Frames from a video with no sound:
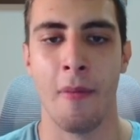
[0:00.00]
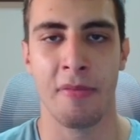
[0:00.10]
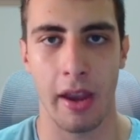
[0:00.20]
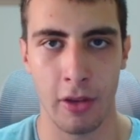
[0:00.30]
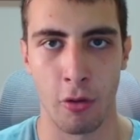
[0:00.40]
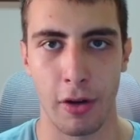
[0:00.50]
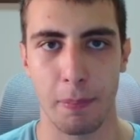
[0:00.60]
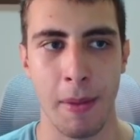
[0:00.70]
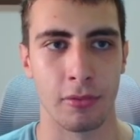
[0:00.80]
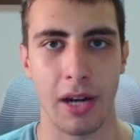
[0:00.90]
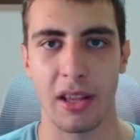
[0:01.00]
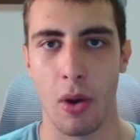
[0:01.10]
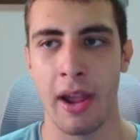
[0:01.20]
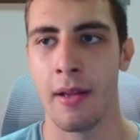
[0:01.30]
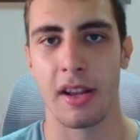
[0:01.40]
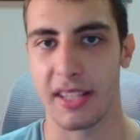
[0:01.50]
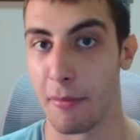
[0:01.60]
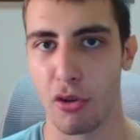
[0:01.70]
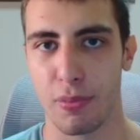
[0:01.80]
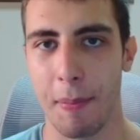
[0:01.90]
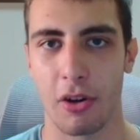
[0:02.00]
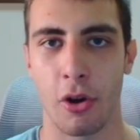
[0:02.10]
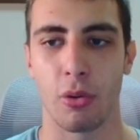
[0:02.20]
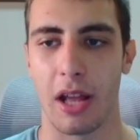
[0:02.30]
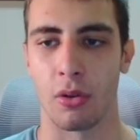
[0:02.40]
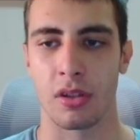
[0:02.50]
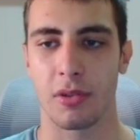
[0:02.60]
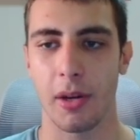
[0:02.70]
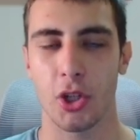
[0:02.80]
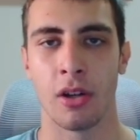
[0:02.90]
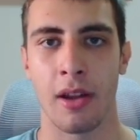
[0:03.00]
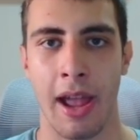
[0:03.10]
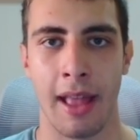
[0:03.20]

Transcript: So if they convert people right away, some of those people are going to get on subscription,